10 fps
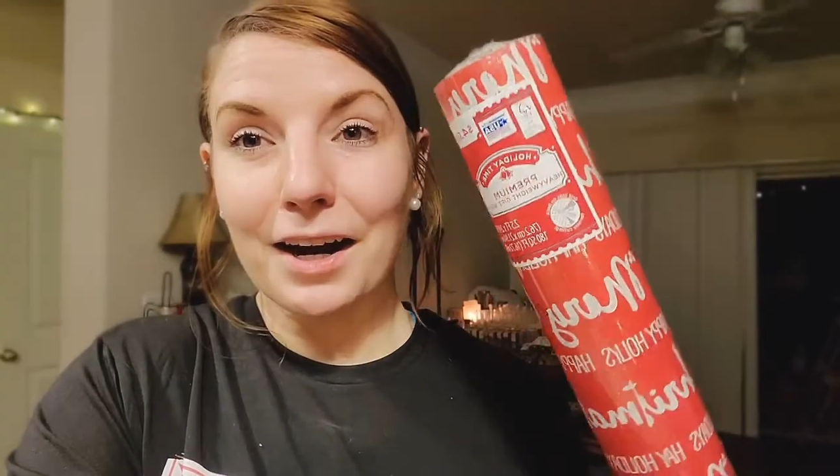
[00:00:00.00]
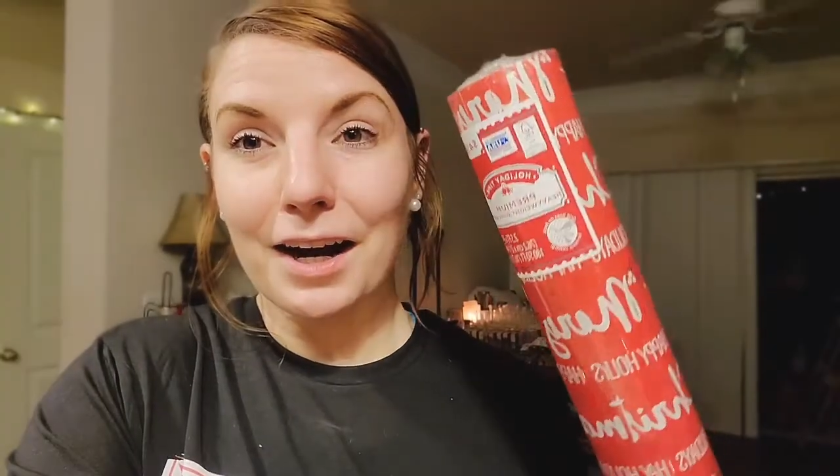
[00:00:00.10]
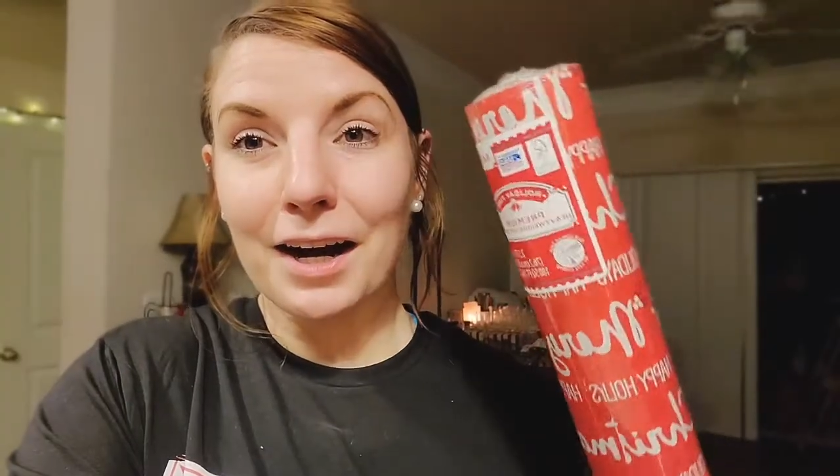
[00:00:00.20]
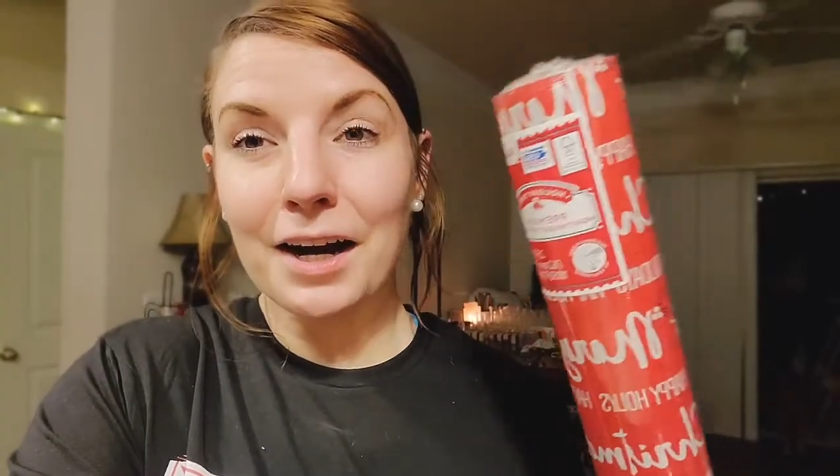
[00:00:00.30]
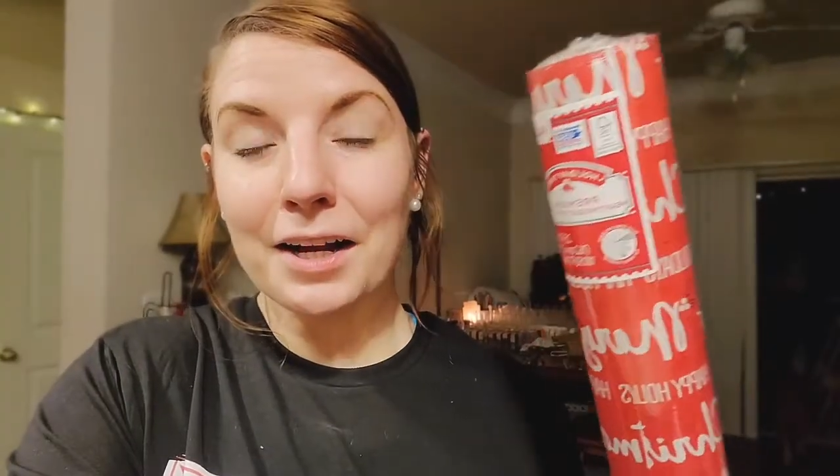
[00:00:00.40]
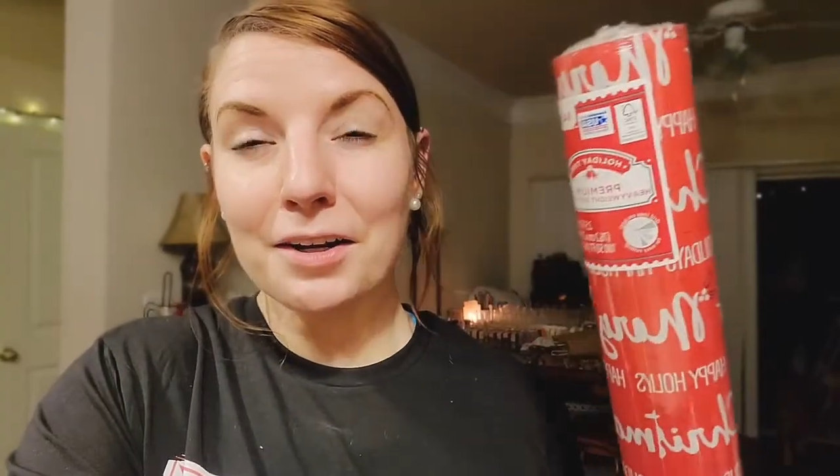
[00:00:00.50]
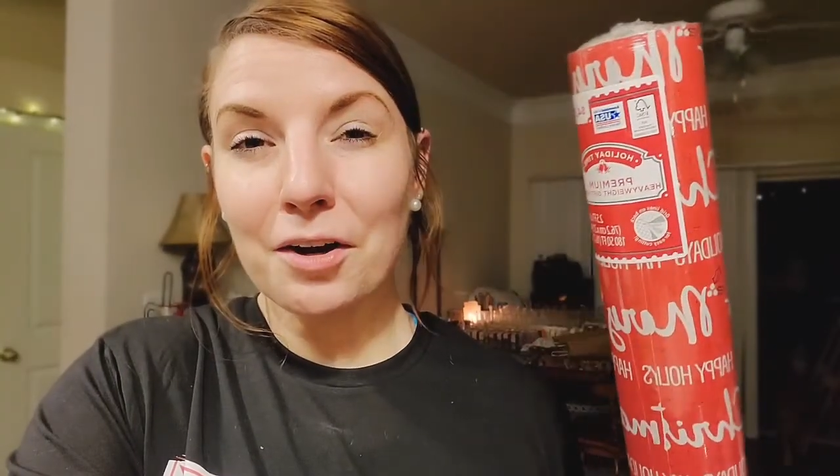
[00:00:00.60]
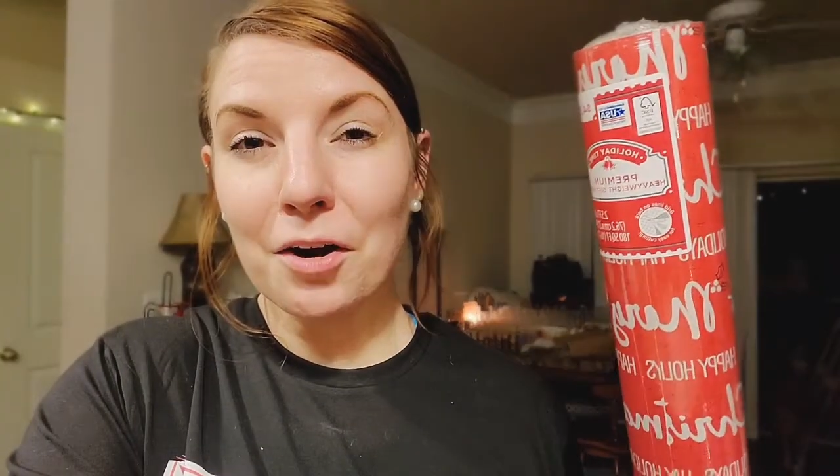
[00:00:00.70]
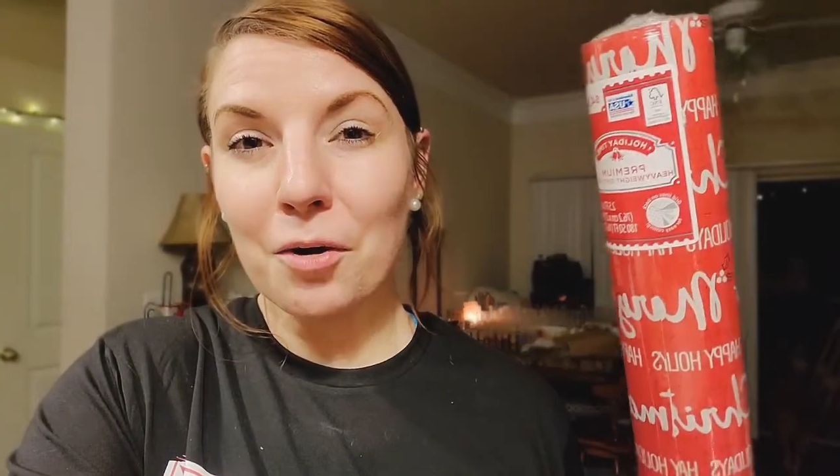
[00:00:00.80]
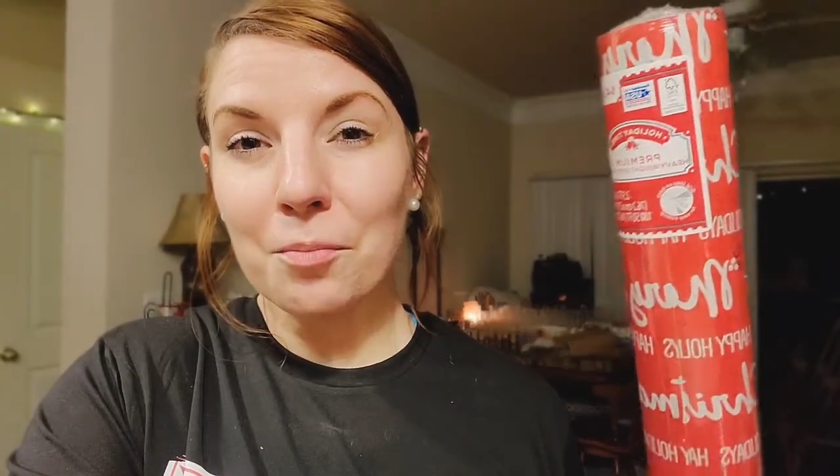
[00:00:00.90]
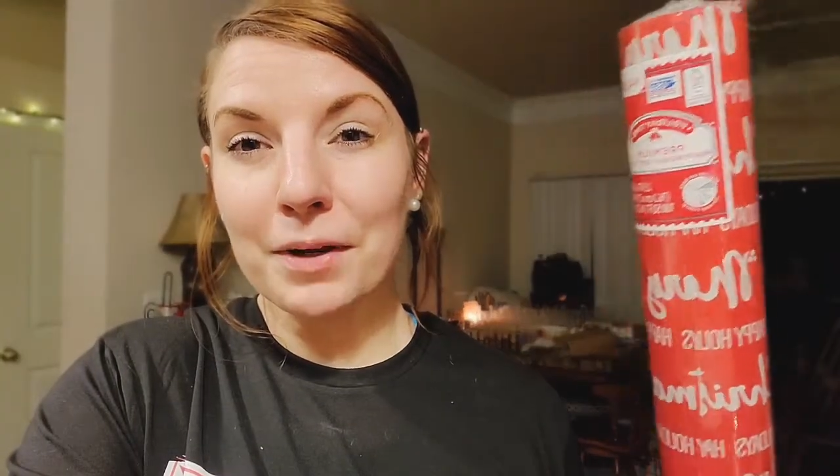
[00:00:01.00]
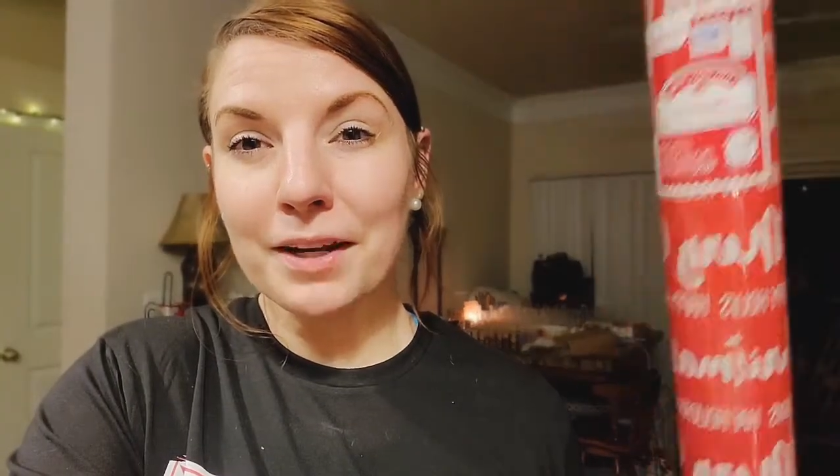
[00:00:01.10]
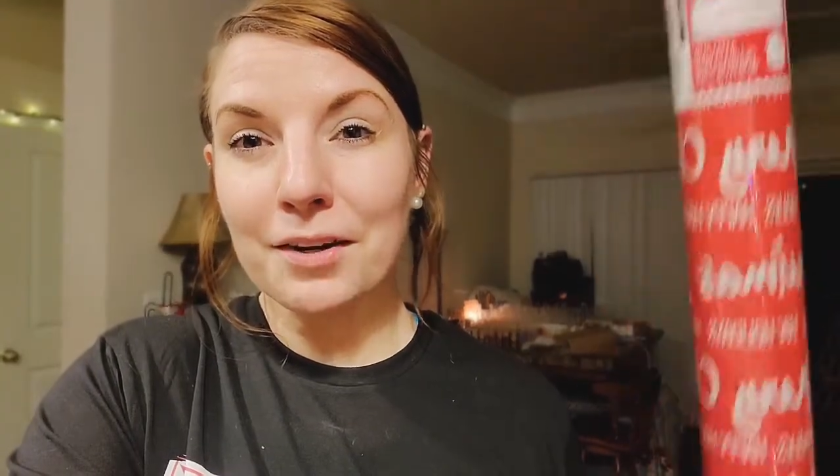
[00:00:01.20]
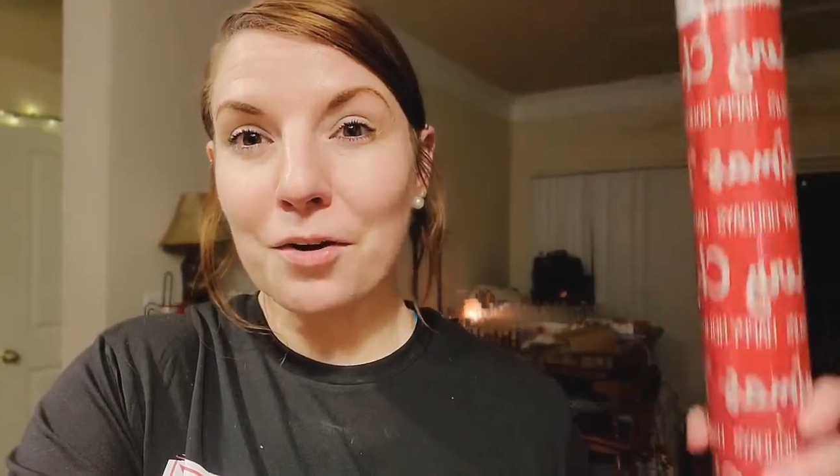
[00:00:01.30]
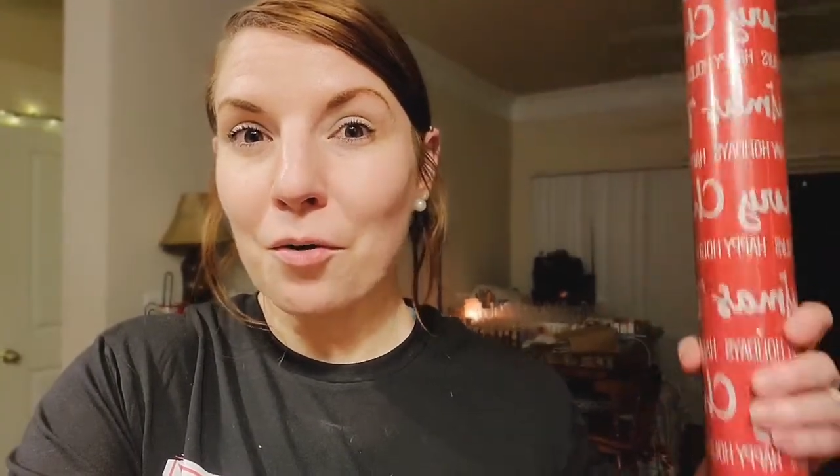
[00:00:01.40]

unopened